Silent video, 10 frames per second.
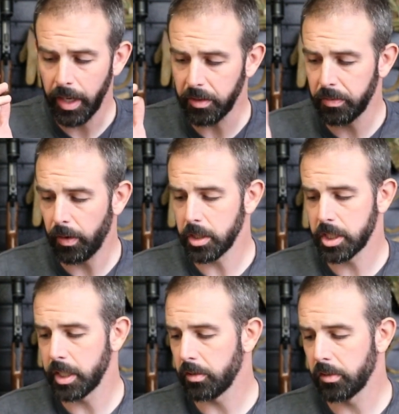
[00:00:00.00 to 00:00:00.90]
It's
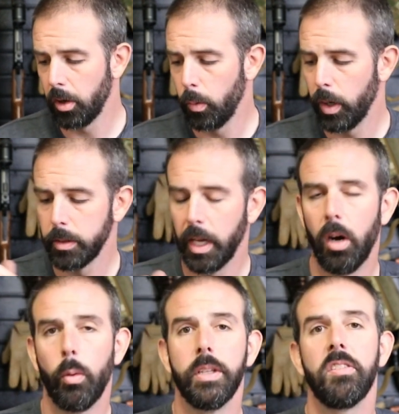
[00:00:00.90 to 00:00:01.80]
functioning so well
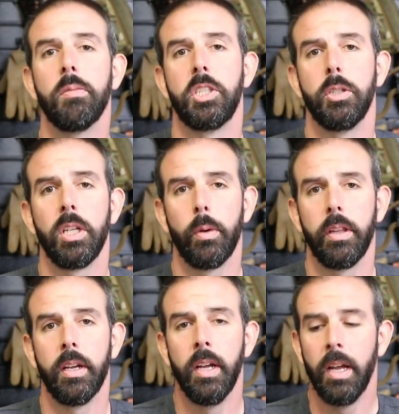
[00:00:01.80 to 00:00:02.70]
now. We did some shooting
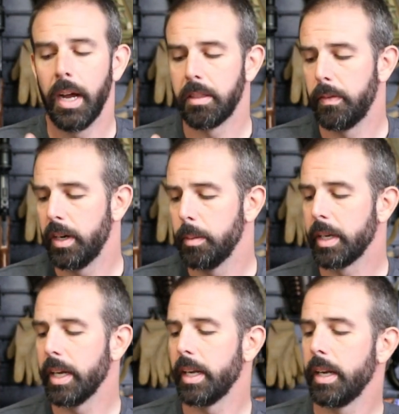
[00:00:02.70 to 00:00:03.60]
with it at the very
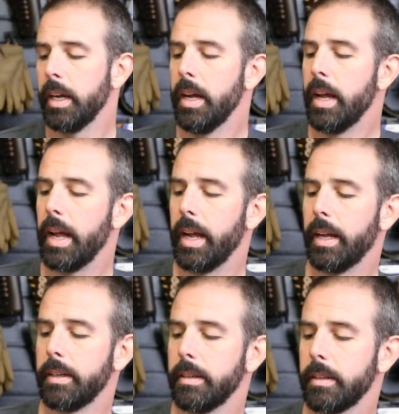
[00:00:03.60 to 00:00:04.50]
beginning
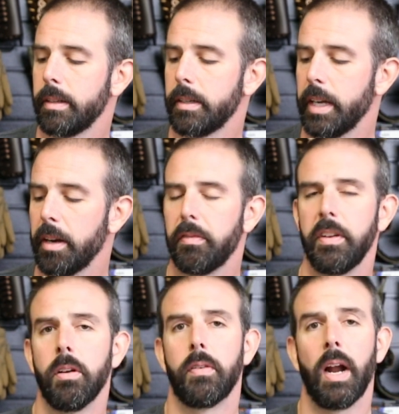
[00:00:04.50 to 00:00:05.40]
and got a
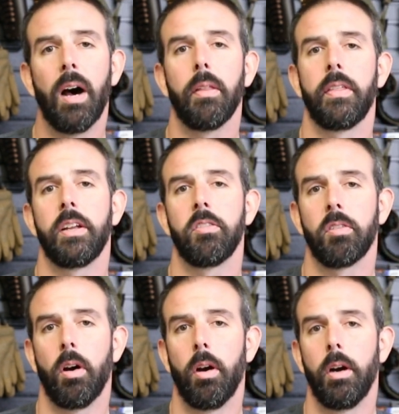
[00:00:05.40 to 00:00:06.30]
feel for how
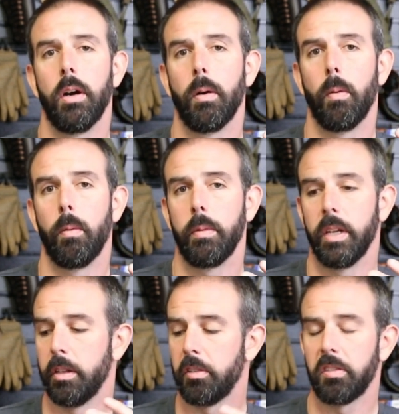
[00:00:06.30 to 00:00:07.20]
things are
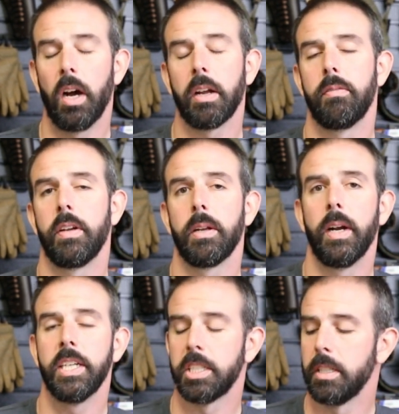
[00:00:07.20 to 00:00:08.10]
in its stock
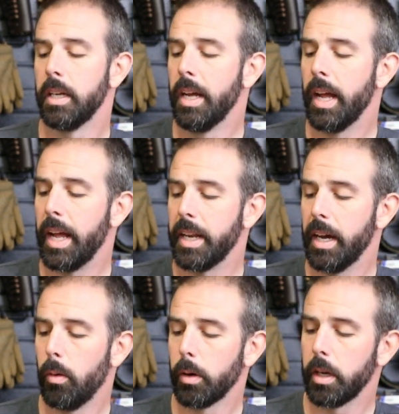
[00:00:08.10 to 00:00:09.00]
configuration. And
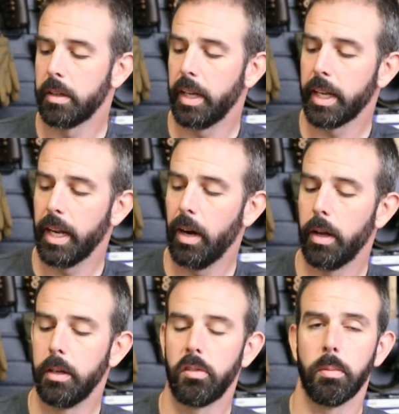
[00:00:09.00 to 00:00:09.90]
now we're going to take it
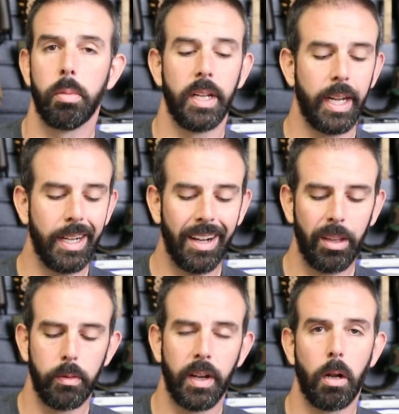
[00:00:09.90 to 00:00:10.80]
out and do some plinking now
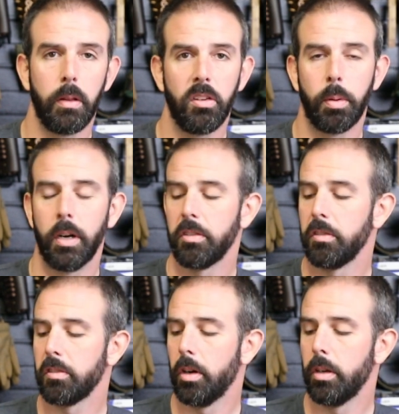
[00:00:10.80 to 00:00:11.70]
that we've got all these parts
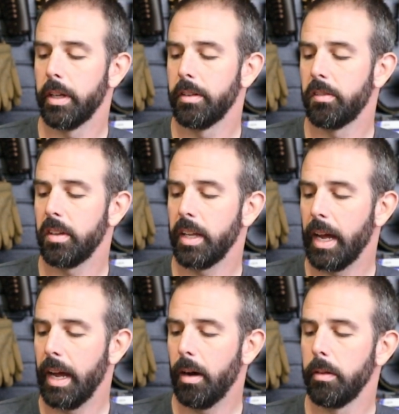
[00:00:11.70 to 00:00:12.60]
installed and see
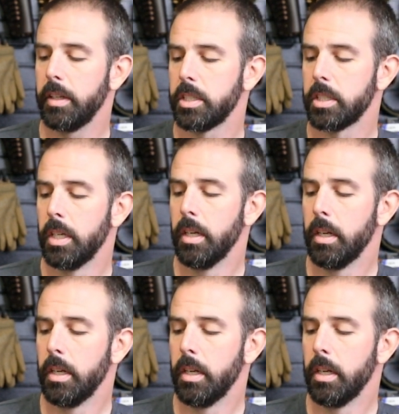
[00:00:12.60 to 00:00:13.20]
how these,